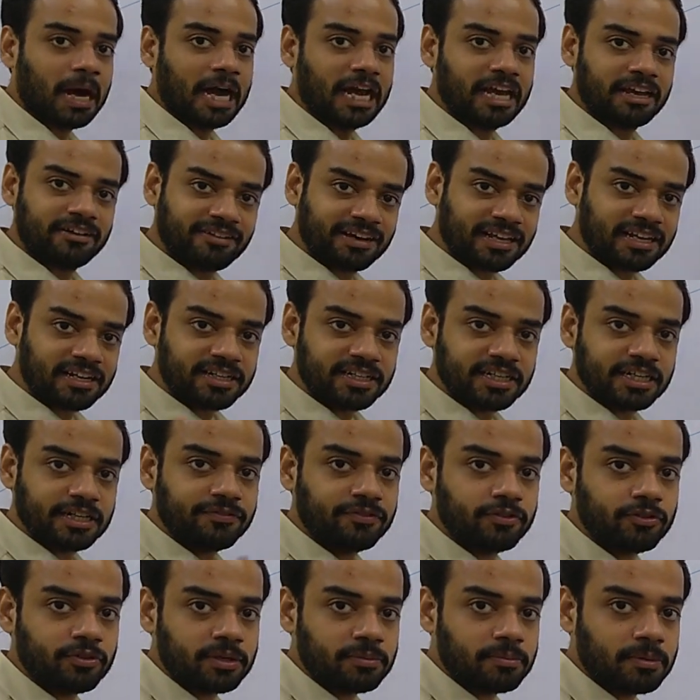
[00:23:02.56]
a bivalent,
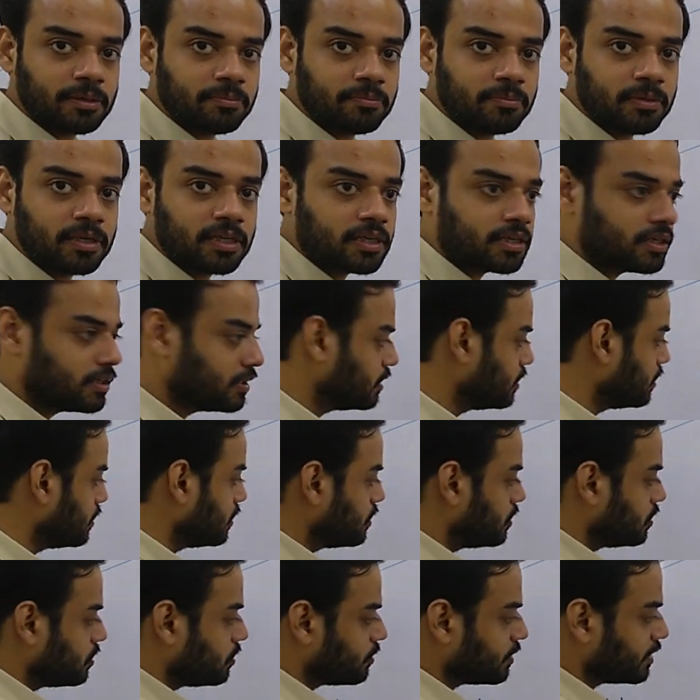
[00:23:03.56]
if you remember.
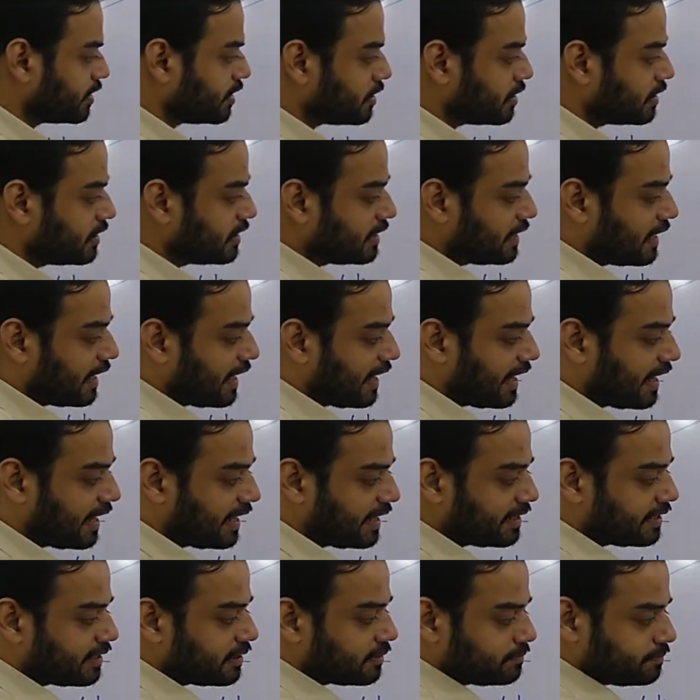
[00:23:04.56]
Okay,
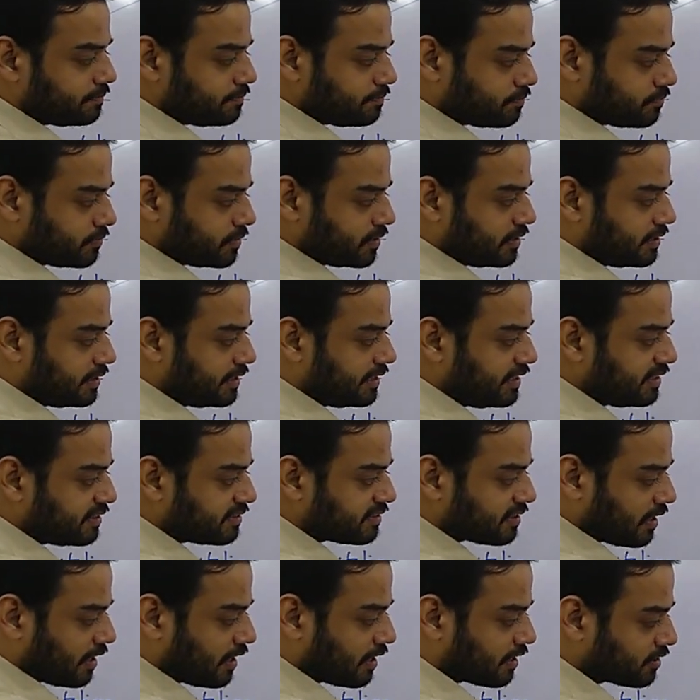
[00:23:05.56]
and
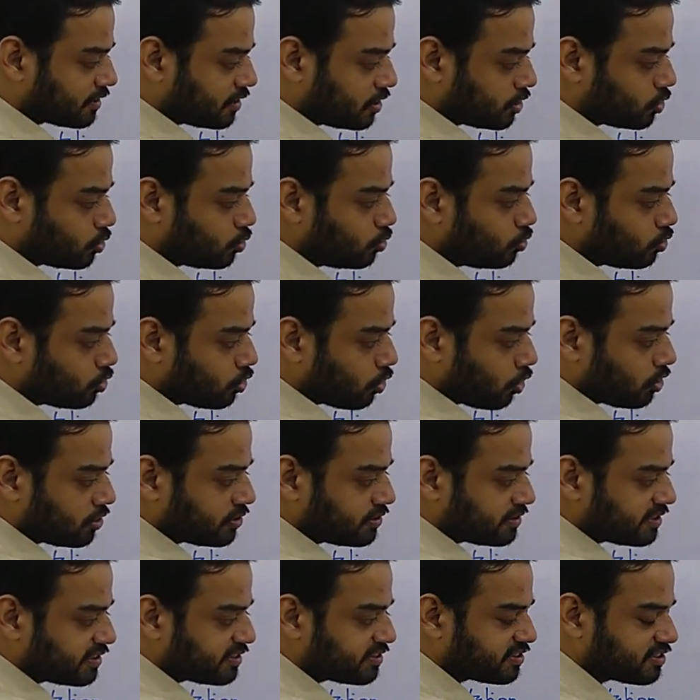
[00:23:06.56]
these are the two
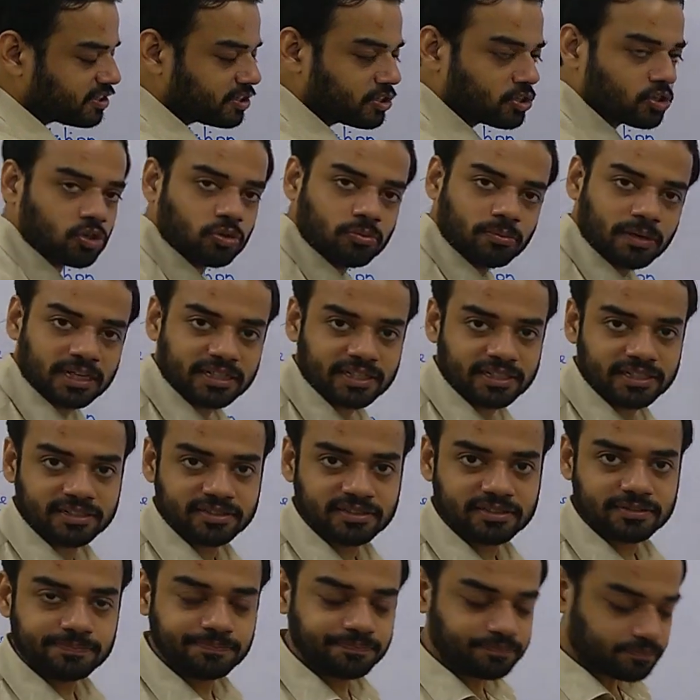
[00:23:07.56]
non-sister
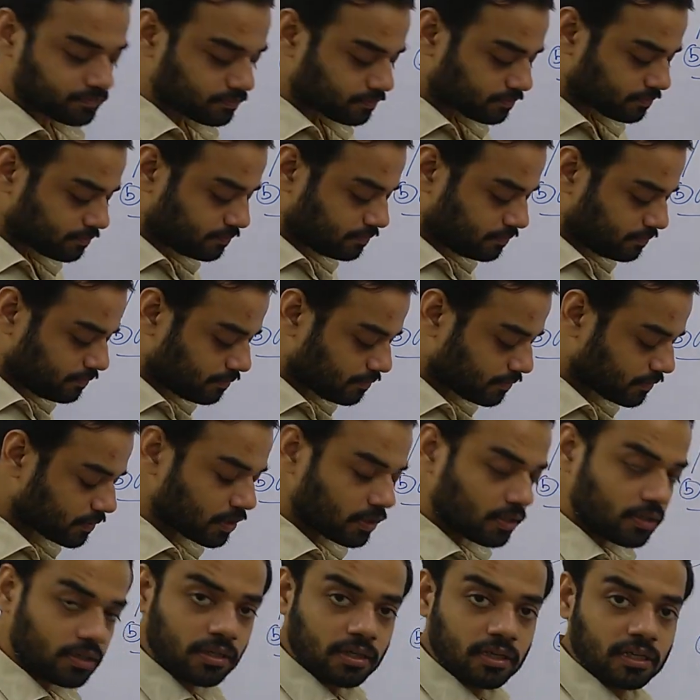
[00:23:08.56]
chromatids.
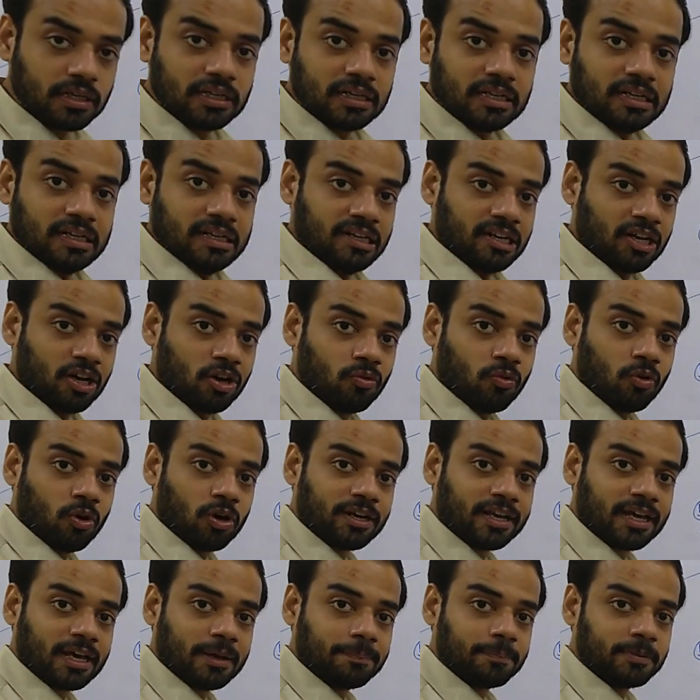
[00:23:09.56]
Now
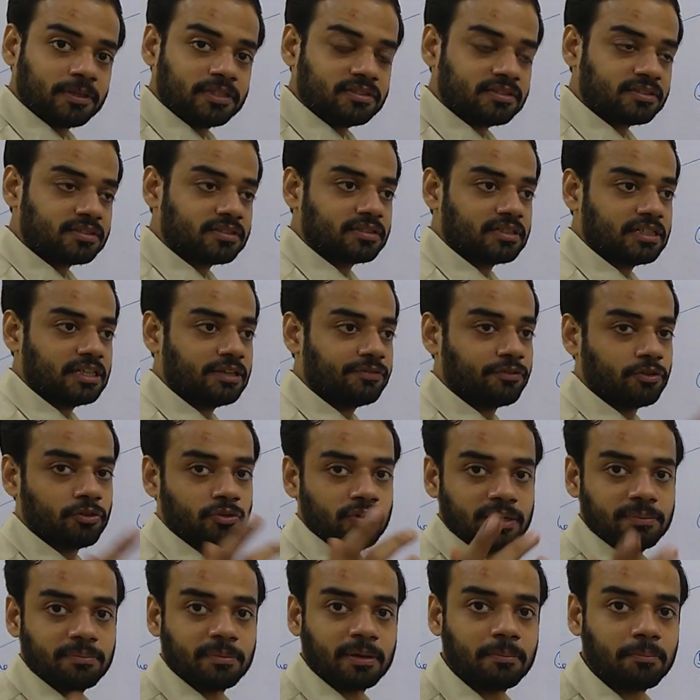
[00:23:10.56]
what happens, if you
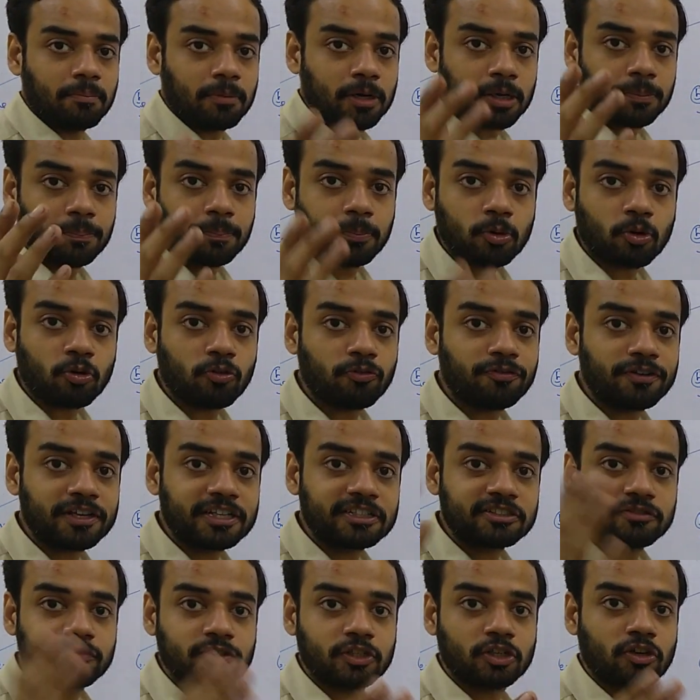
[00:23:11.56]
remember
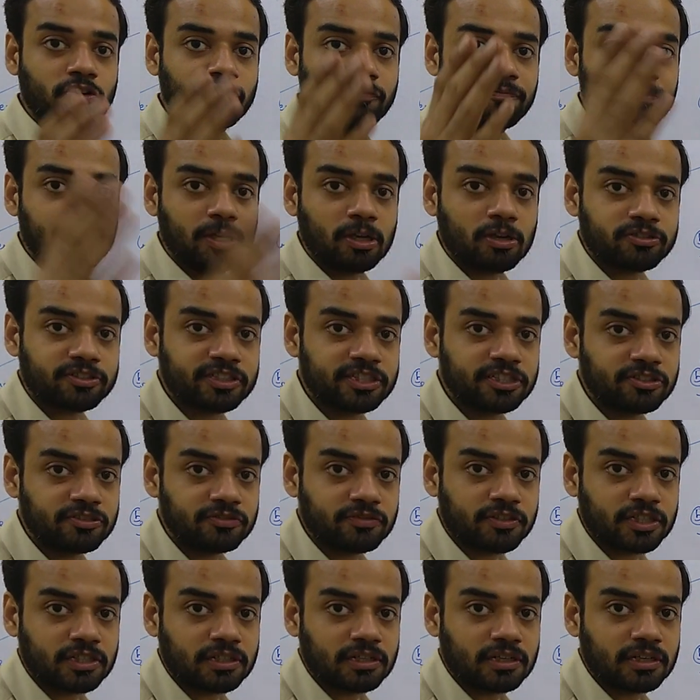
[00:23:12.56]
prophase 1 of meiosis
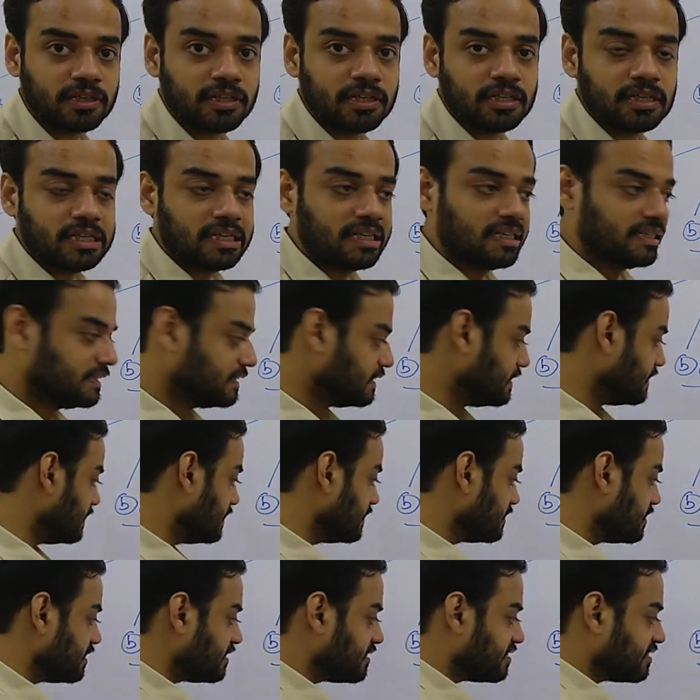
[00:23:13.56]
1,
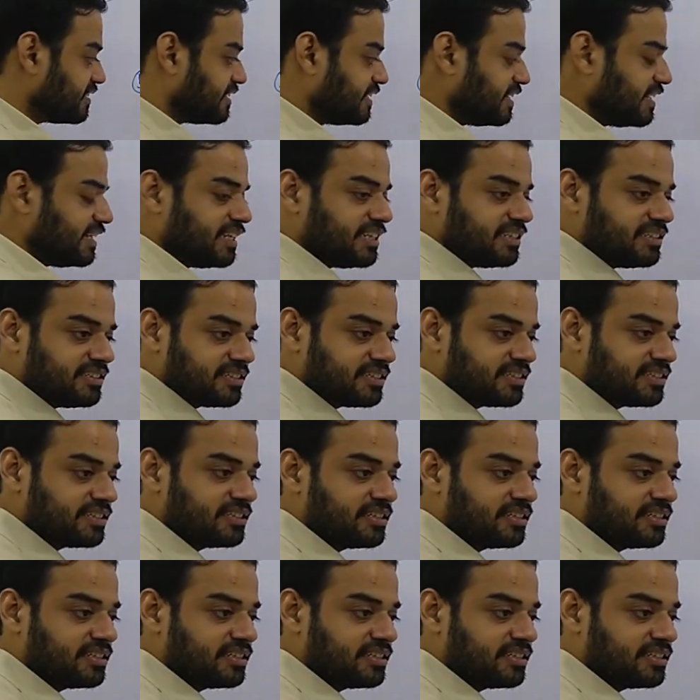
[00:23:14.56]
the stage